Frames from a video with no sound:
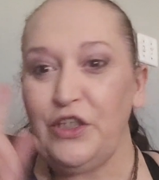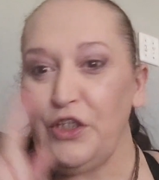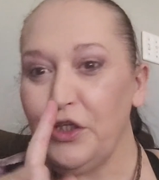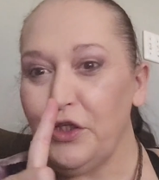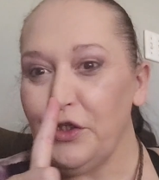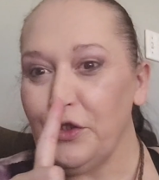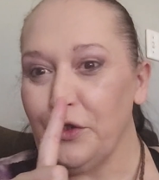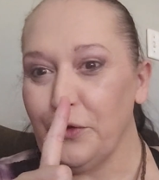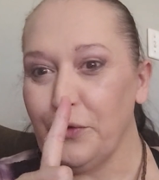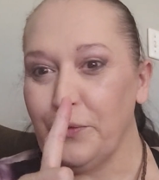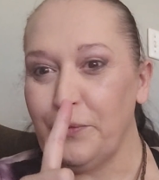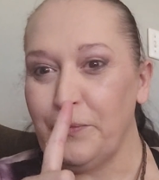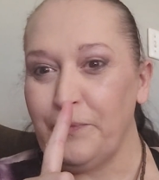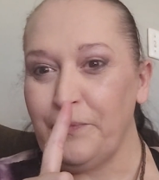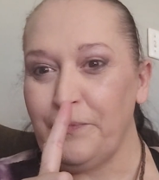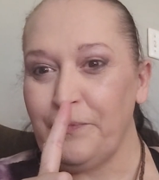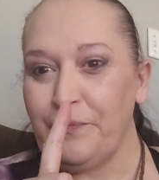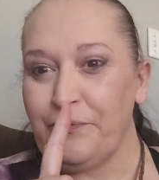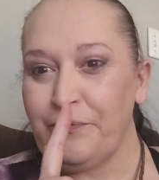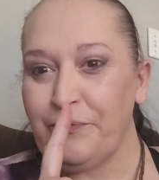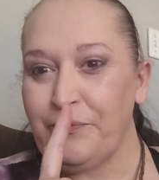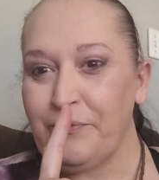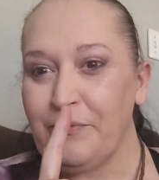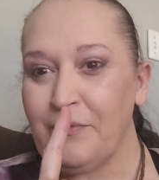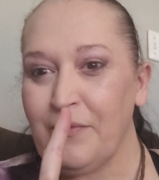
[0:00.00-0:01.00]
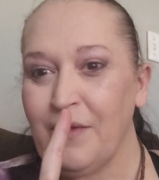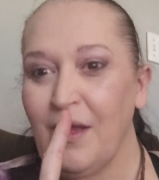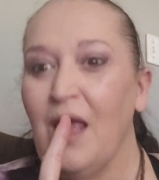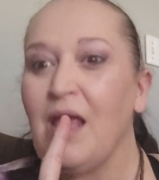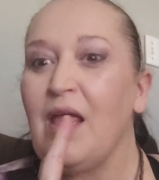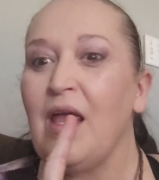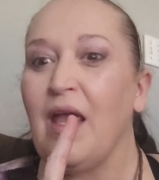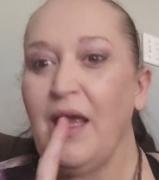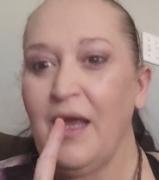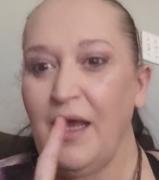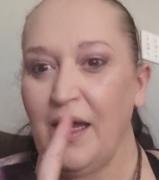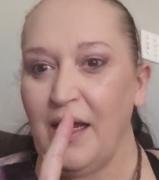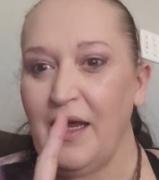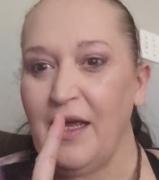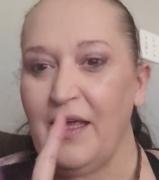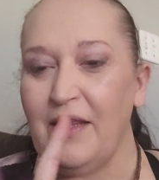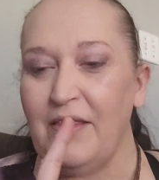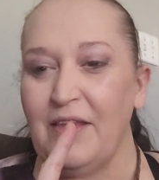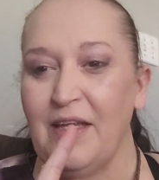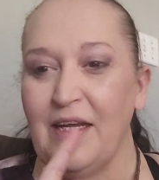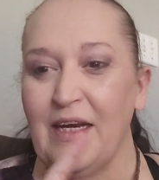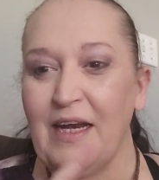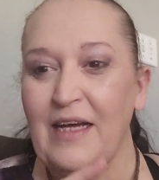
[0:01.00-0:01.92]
you in the